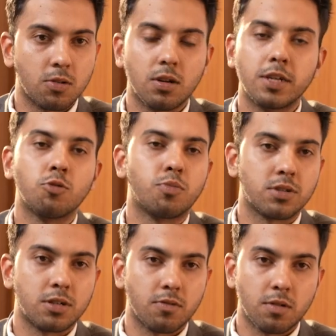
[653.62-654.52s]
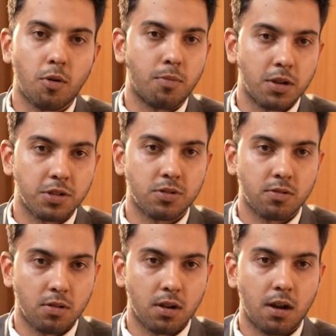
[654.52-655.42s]
Only 2% of the
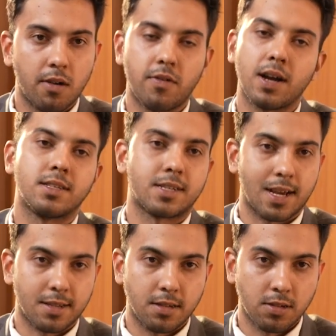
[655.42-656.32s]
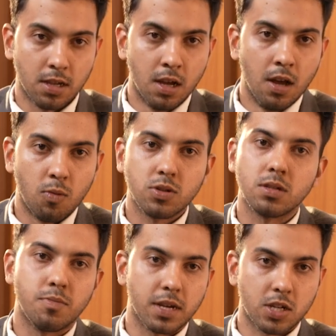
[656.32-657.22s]
population files taxes, which is
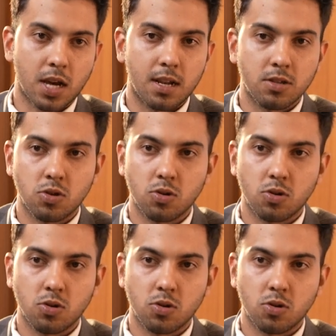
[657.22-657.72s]
a big challenge.